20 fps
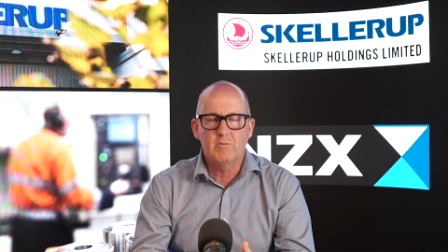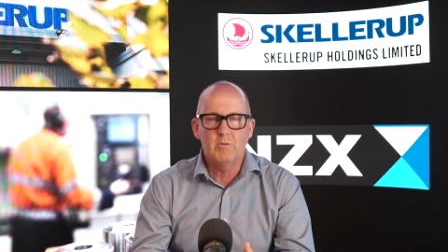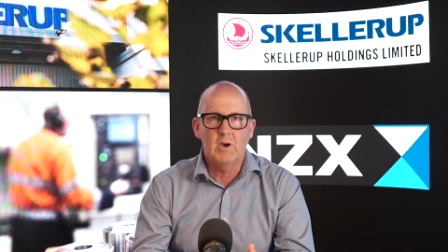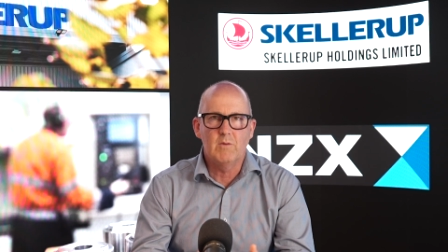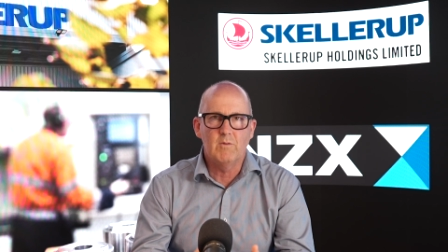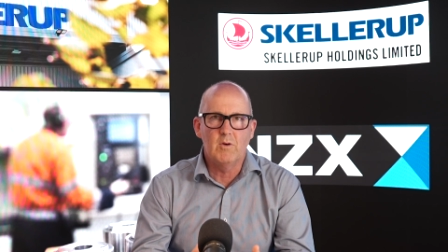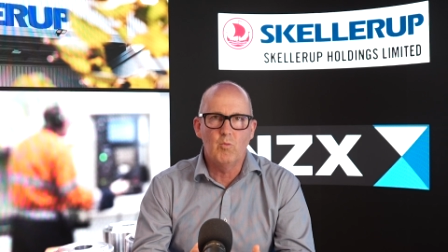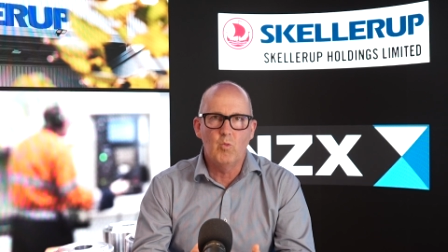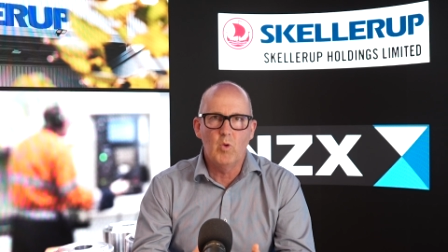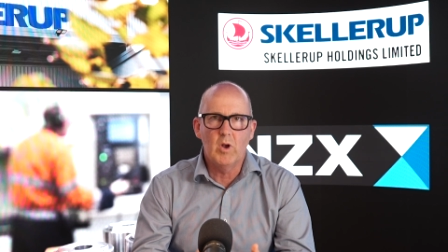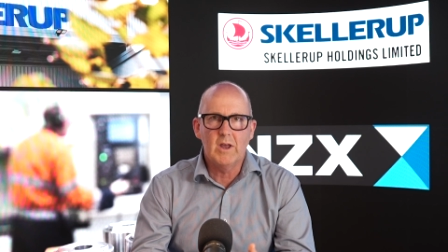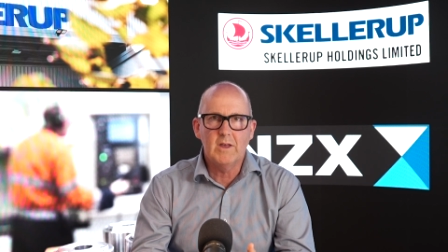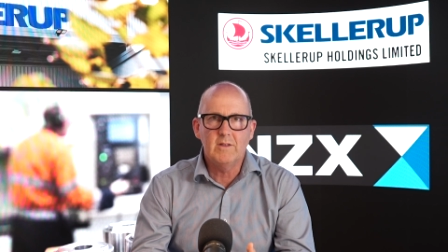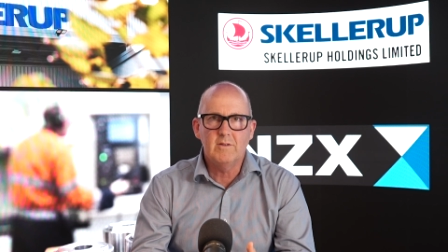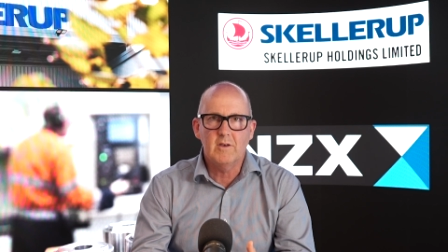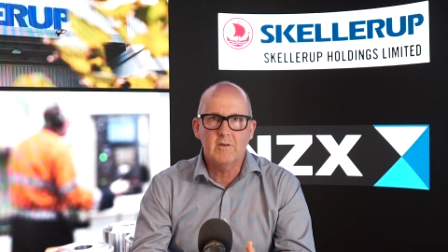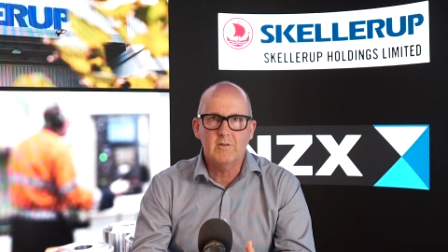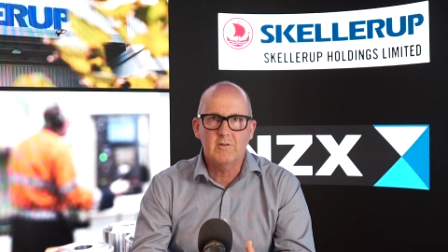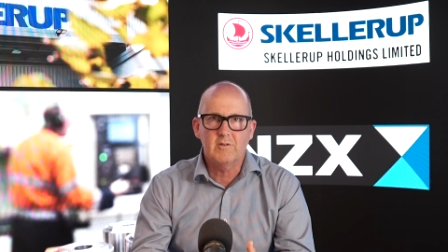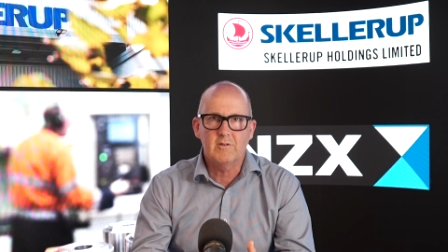We have a
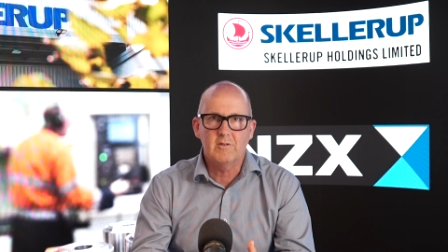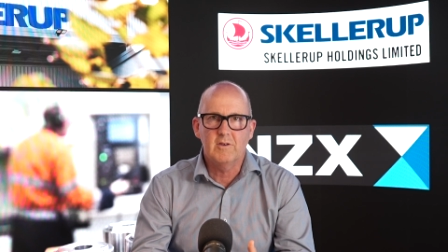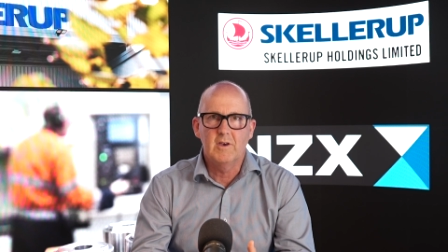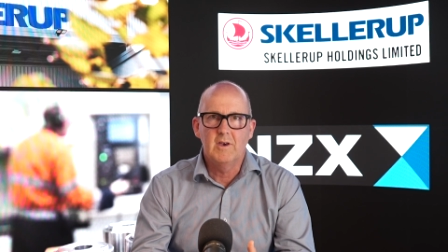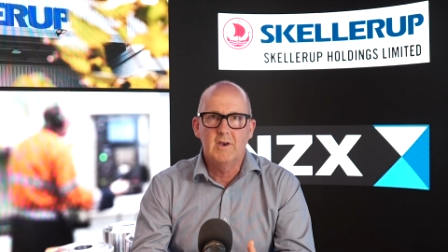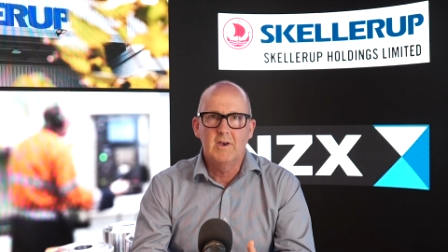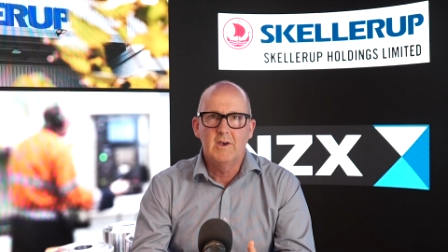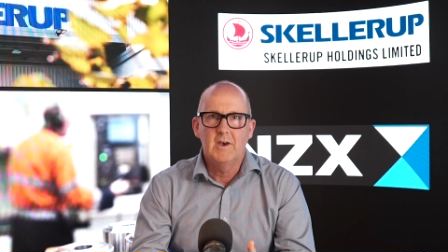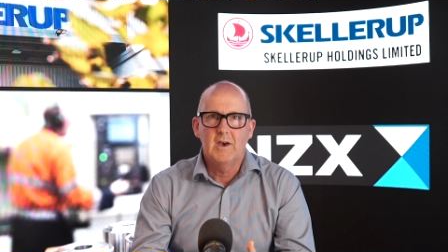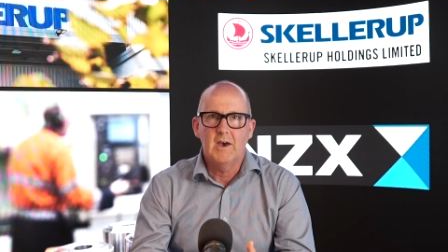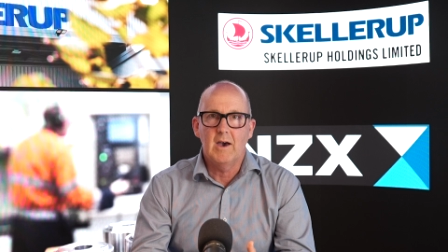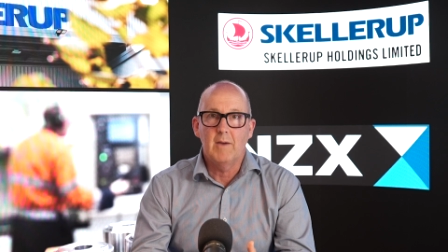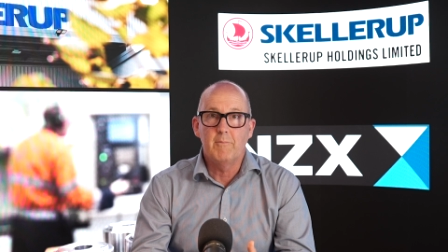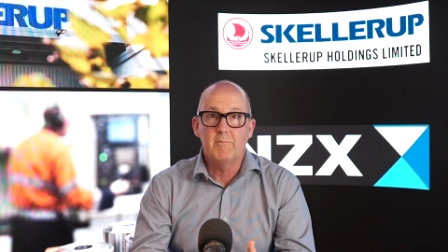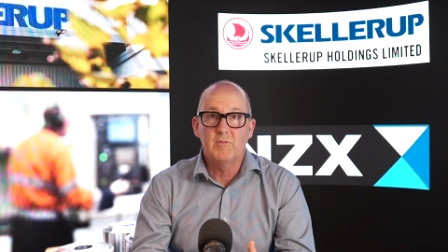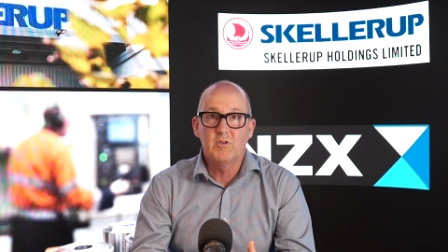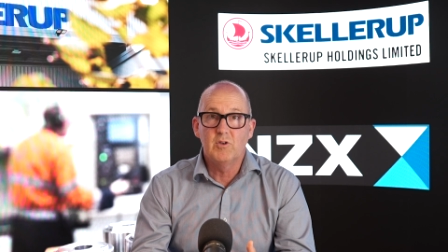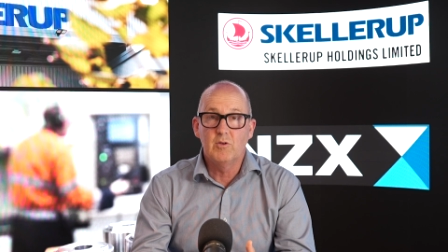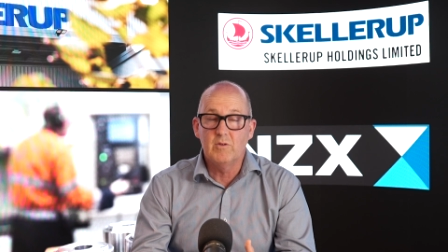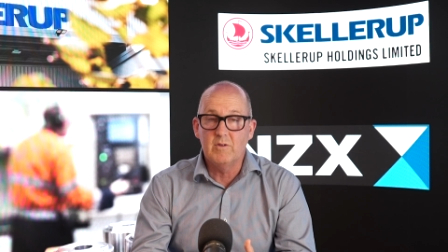willingness
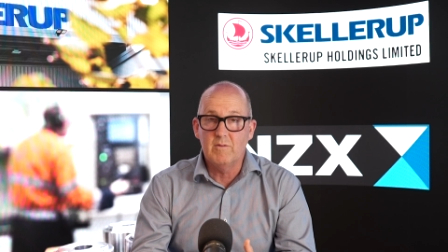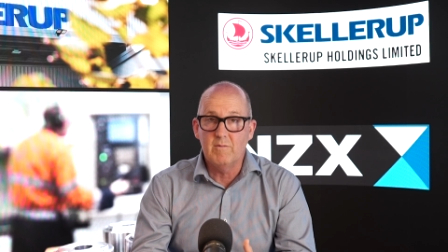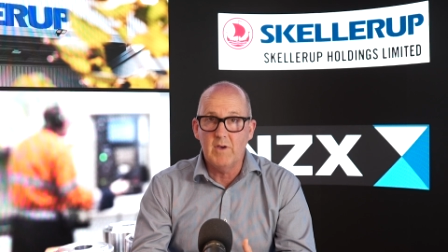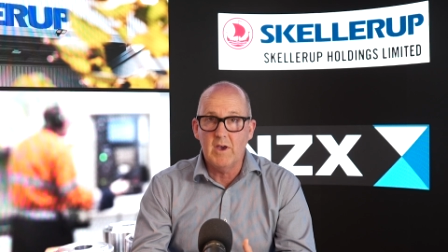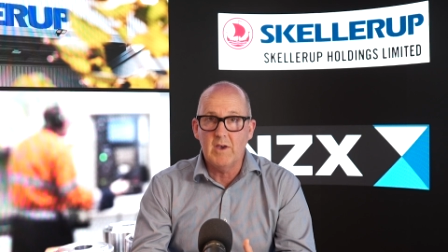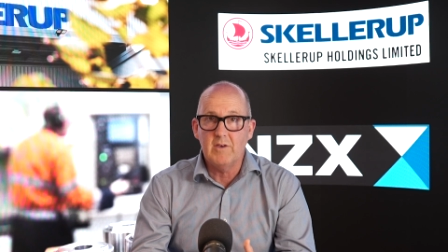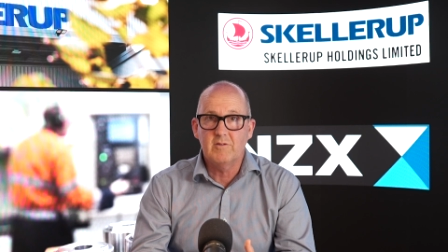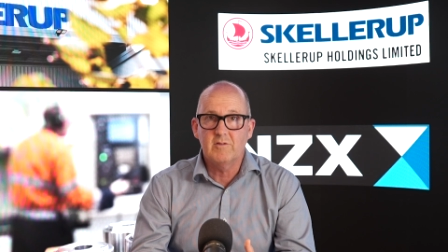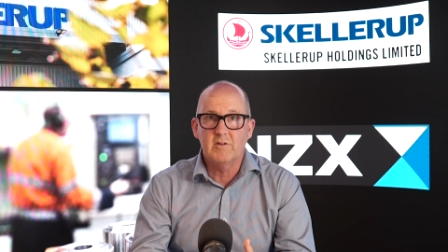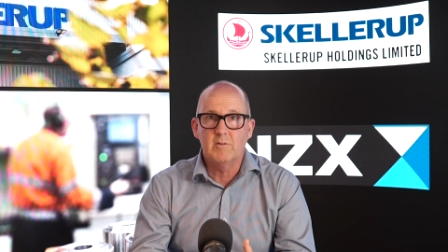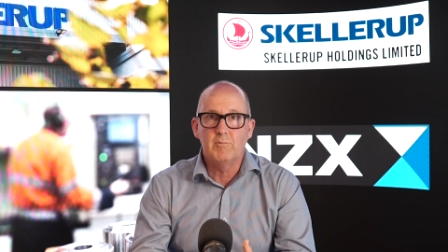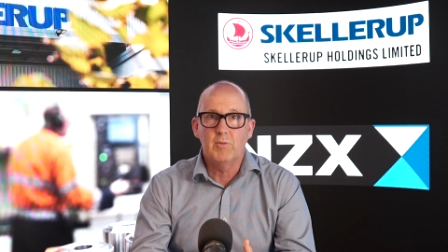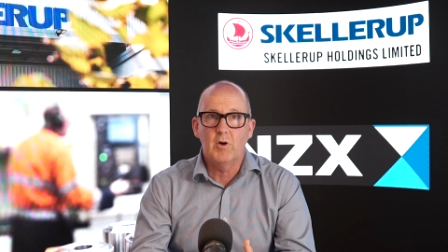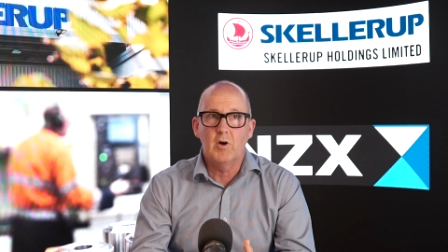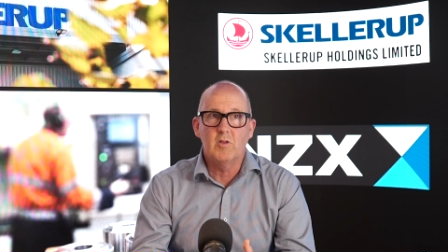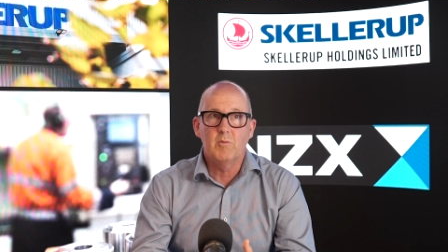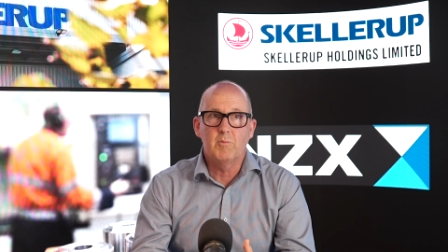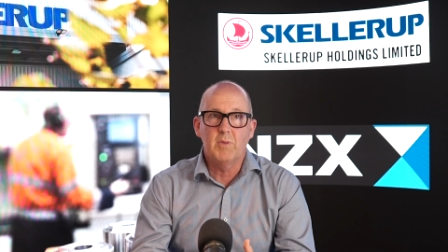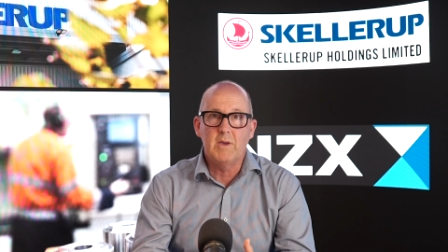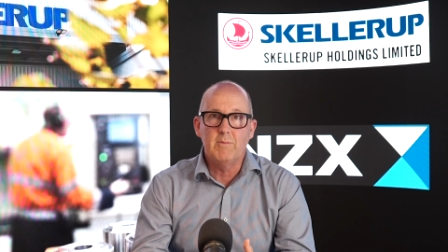to invest in
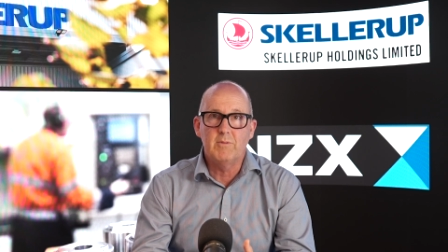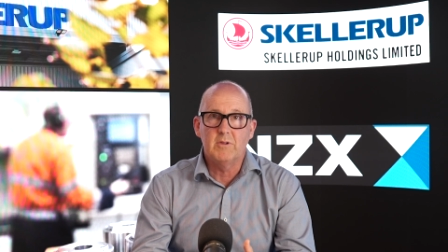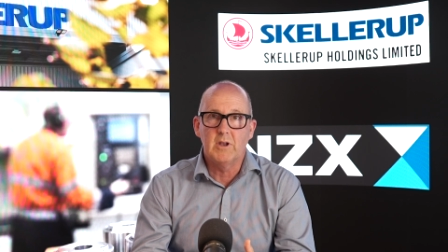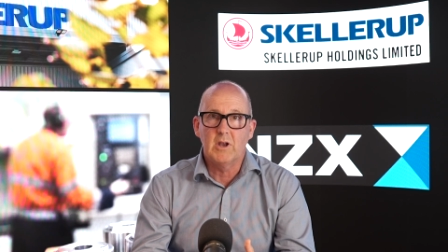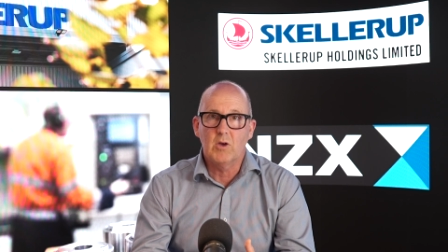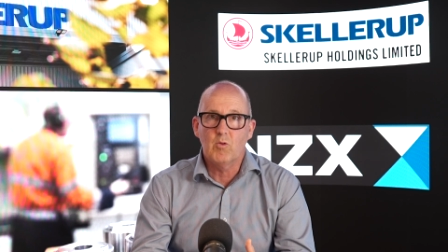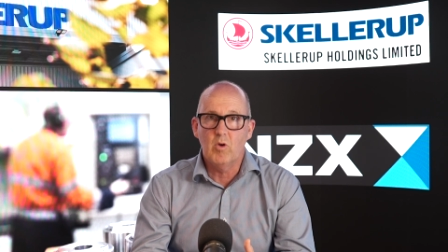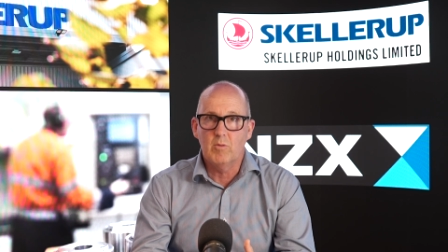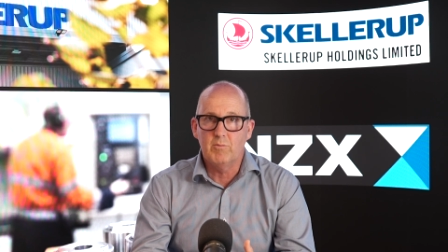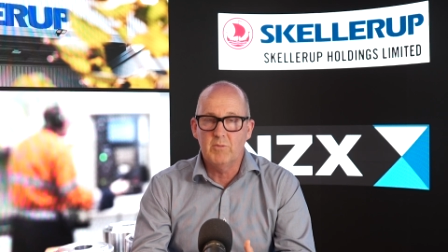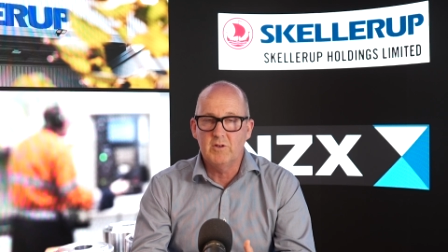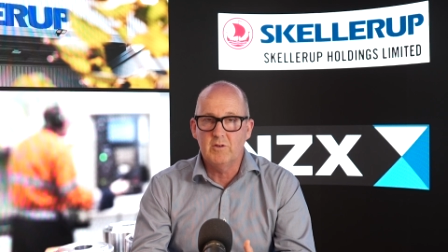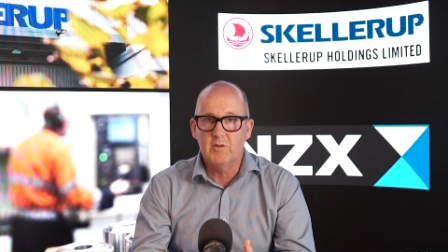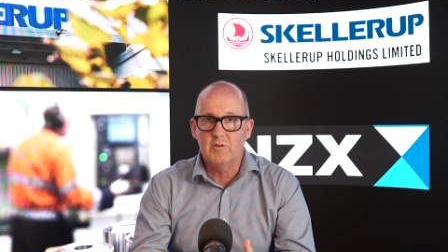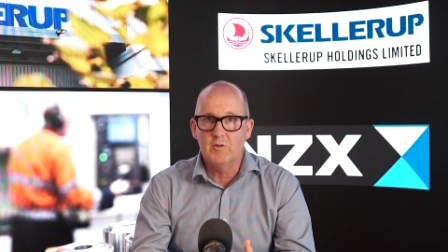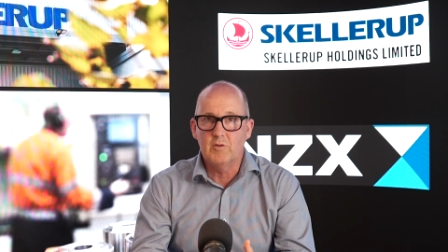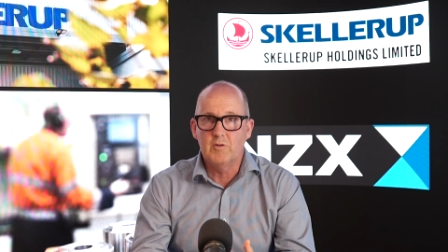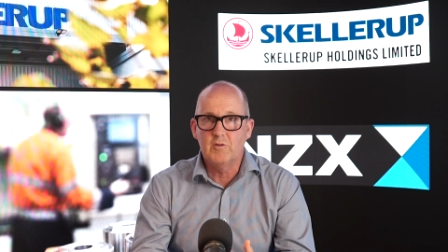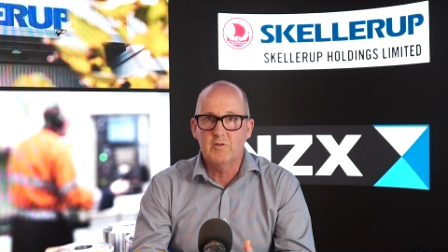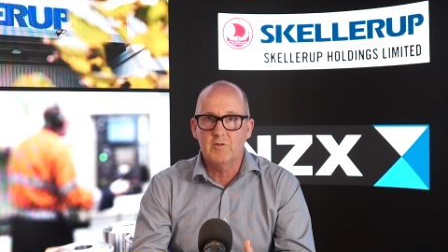both people and equipment to
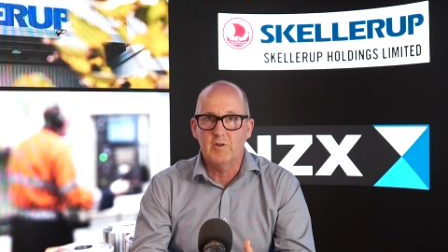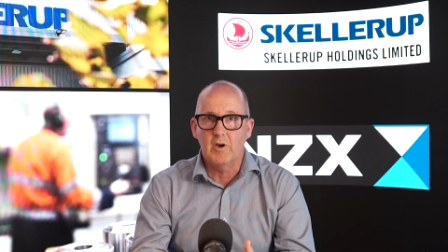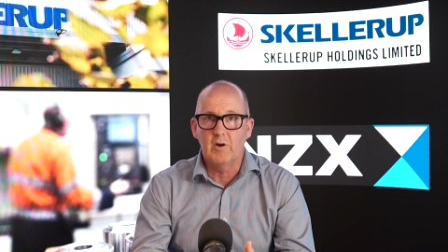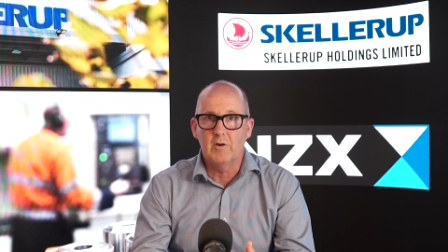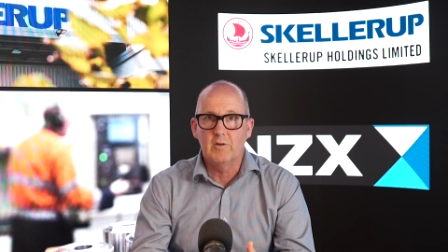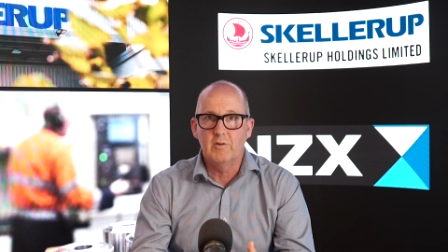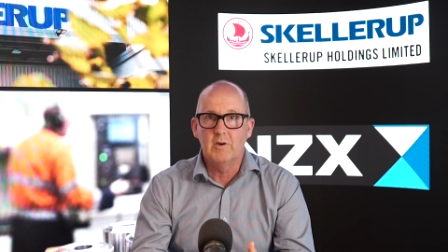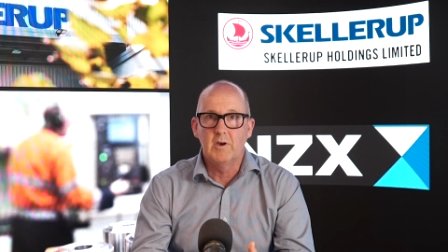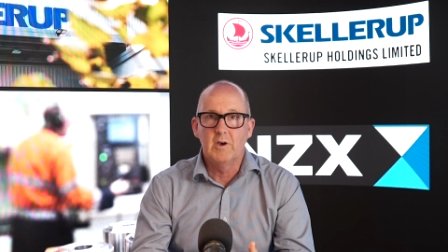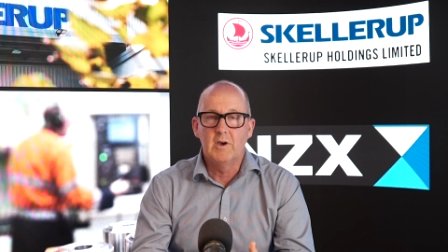do so.